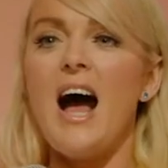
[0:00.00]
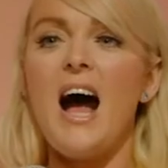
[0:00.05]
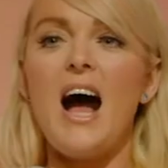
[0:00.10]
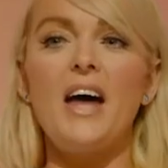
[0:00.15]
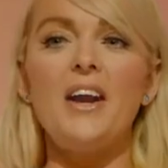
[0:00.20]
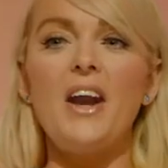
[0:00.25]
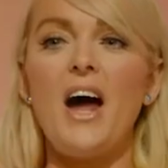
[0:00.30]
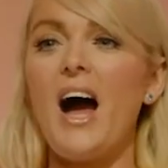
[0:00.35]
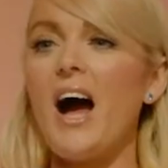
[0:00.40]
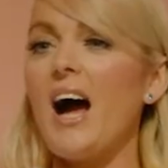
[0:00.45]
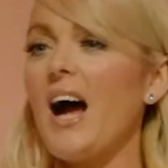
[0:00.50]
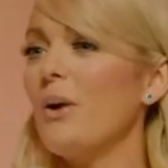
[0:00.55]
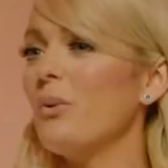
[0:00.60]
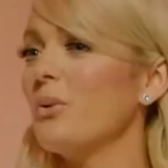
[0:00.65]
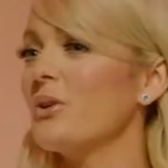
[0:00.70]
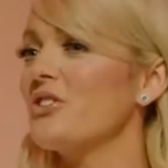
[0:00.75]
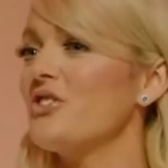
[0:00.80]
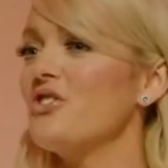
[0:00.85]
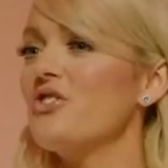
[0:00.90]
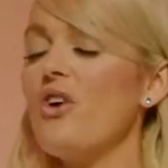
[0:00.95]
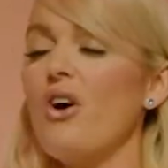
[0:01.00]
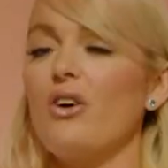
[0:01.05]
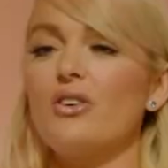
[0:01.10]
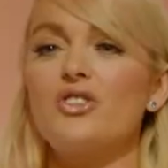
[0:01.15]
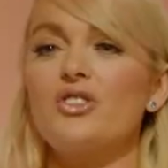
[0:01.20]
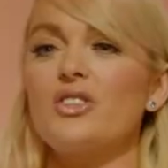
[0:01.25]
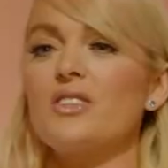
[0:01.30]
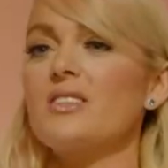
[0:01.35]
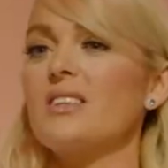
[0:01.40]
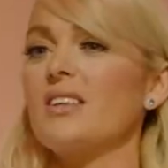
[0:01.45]
And I was not
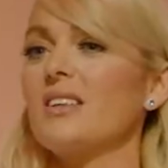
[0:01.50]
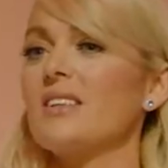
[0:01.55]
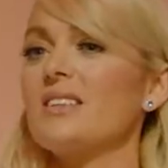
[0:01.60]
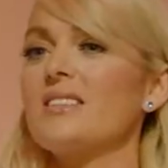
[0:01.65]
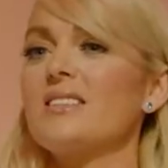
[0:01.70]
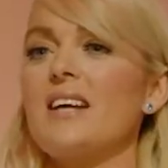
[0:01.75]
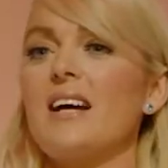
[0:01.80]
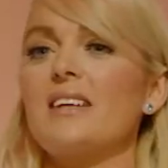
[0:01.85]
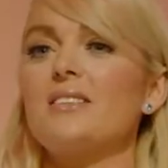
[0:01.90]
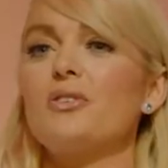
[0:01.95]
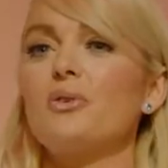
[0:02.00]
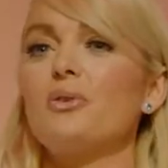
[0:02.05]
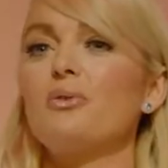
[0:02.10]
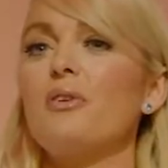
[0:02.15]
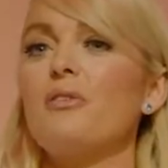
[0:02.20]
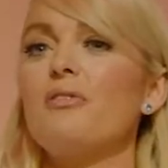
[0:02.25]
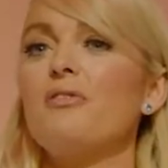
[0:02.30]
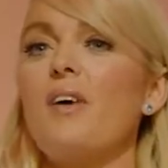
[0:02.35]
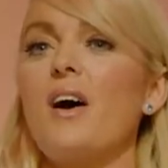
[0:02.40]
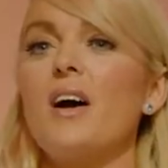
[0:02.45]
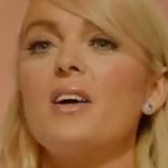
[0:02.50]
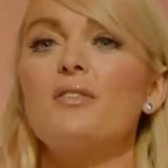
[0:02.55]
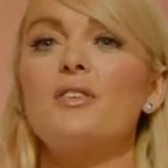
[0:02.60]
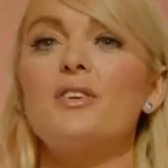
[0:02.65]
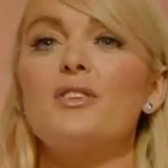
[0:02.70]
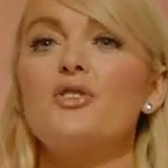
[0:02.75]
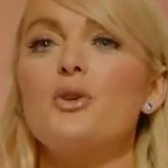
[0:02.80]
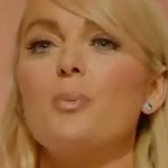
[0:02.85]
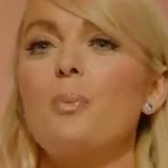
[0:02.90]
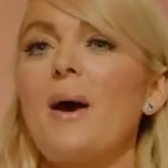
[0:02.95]
just going to settle for
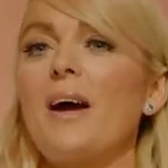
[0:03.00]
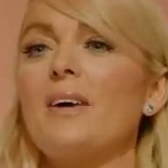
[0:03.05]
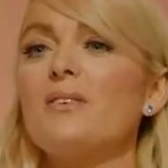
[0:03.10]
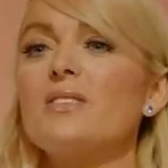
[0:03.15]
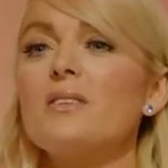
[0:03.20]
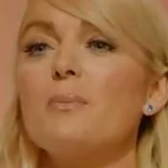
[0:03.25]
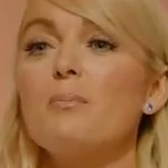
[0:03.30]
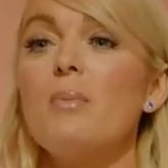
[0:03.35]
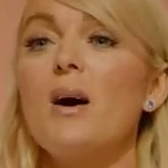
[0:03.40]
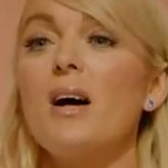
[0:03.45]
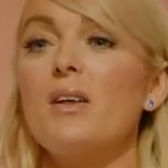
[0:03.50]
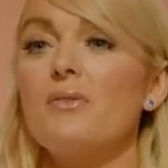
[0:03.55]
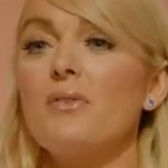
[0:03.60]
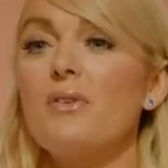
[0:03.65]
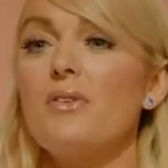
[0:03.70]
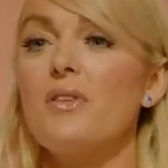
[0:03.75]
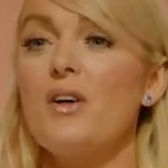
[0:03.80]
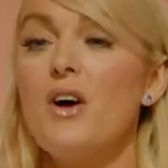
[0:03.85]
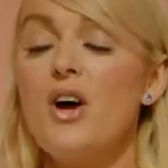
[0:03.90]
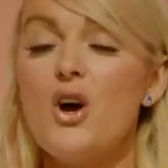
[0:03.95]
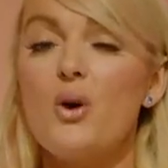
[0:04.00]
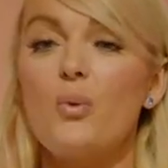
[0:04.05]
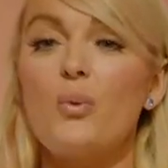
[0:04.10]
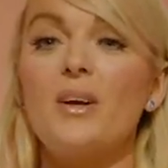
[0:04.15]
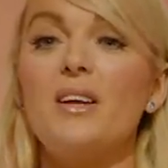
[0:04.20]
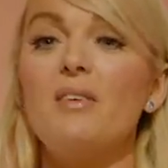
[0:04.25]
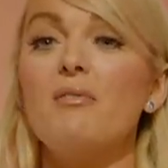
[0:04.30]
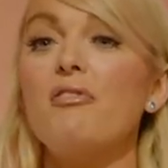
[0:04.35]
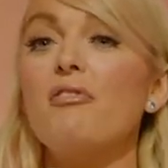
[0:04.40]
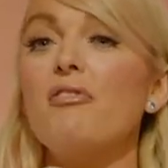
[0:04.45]
£500 a month
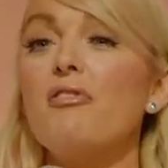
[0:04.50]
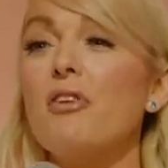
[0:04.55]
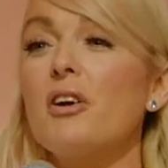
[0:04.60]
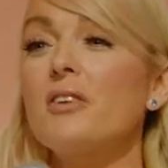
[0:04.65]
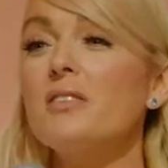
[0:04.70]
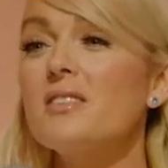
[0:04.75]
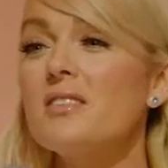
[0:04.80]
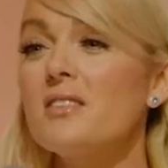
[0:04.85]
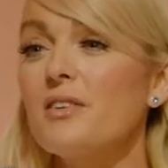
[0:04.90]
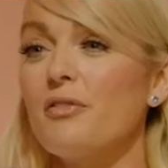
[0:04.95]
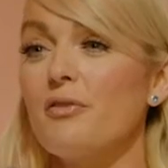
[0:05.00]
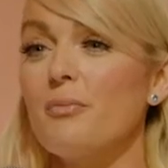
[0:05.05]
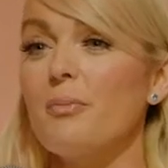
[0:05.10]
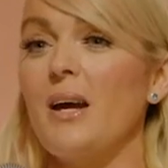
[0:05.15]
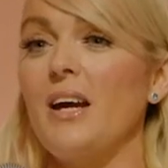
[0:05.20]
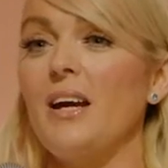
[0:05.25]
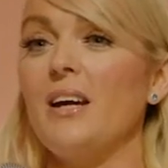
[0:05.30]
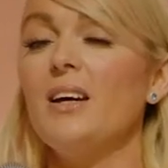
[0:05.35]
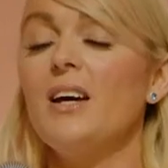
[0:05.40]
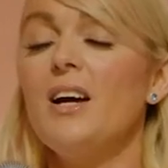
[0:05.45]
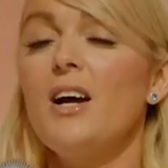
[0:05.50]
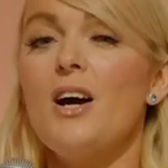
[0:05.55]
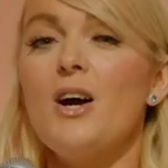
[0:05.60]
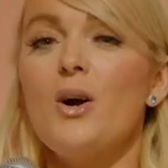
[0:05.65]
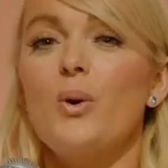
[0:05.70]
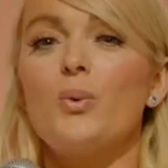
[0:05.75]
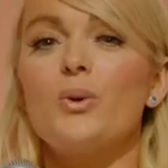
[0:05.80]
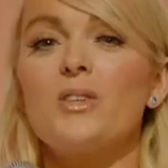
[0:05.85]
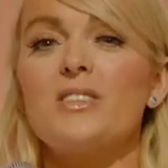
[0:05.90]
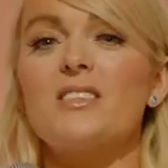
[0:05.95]
when in front of me
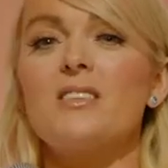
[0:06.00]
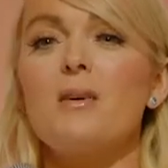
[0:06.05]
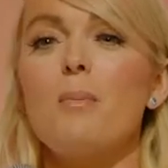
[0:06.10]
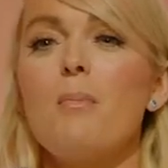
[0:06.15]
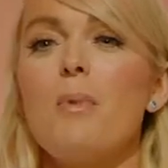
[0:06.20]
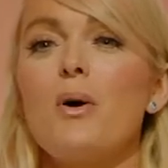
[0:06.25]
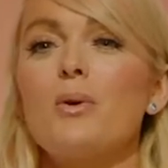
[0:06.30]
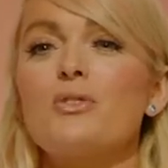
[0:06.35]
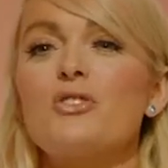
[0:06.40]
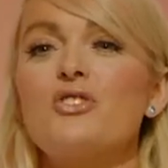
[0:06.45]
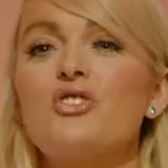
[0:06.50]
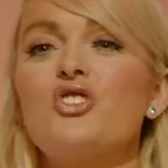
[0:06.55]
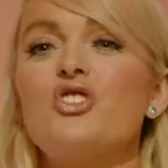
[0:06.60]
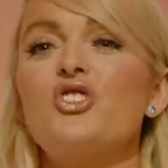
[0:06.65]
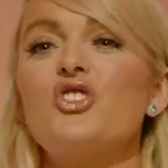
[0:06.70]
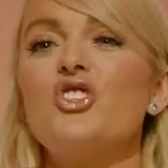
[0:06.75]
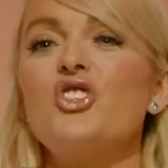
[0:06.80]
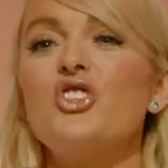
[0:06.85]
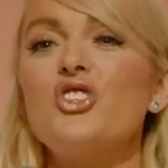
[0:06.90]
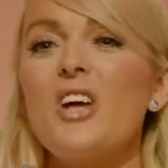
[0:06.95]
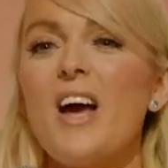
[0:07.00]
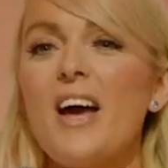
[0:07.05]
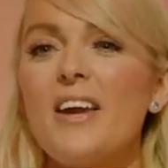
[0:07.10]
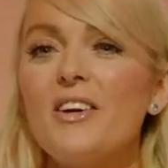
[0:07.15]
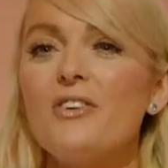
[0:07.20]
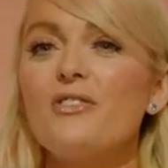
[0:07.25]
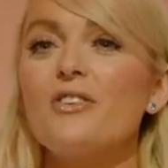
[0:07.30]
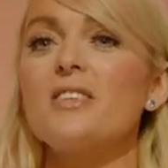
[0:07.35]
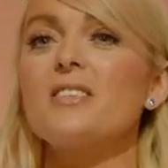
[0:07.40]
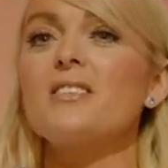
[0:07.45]
was the most
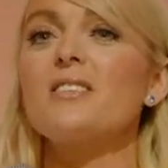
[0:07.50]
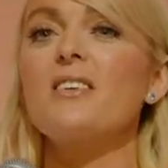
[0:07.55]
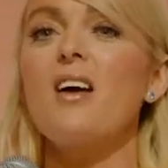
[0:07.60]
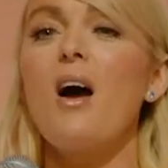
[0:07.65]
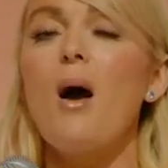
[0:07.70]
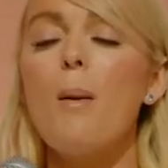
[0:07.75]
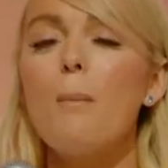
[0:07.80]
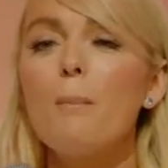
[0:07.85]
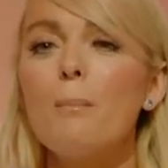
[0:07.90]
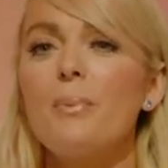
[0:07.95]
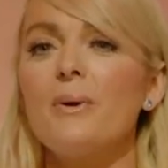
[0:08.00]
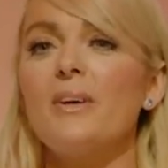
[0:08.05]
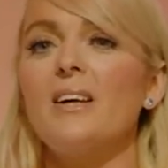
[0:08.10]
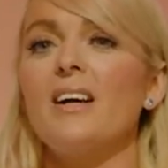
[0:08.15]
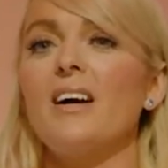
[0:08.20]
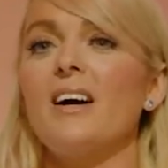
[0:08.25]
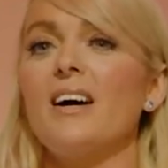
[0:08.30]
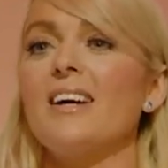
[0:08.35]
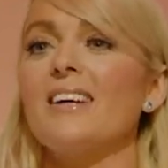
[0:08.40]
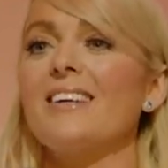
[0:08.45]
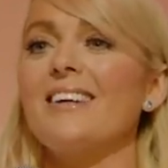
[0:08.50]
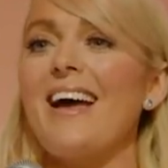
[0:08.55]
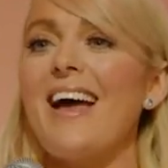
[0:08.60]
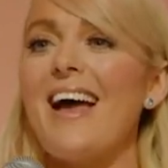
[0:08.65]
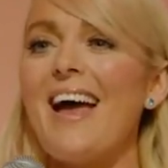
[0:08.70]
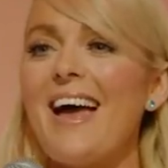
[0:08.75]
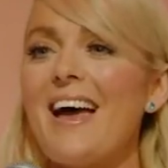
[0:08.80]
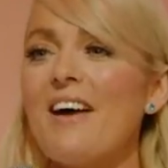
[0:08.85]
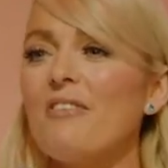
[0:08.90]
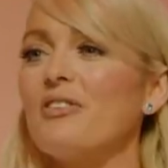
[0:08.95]
generous company I had
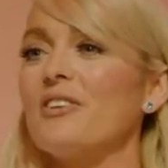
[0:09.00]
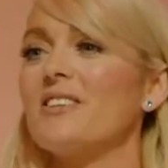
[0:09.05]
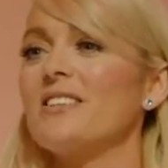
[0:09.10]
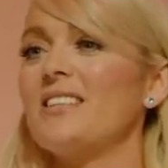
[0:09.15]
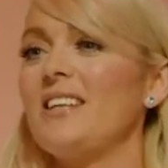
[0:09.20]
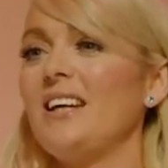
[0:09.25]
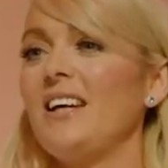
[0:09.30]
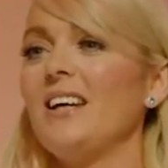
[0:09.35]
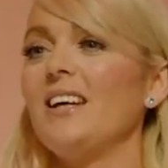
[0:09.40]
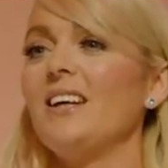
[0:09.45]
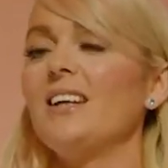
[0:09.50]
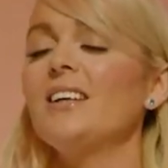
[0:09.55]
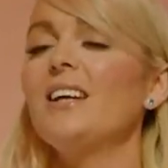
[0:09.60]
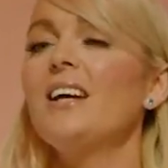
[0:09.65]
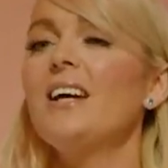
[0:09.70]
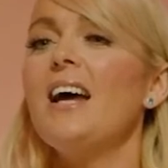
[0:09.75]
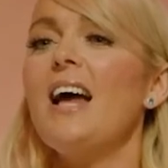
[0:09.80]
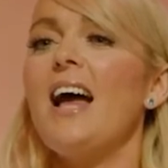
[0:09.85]
ever seen.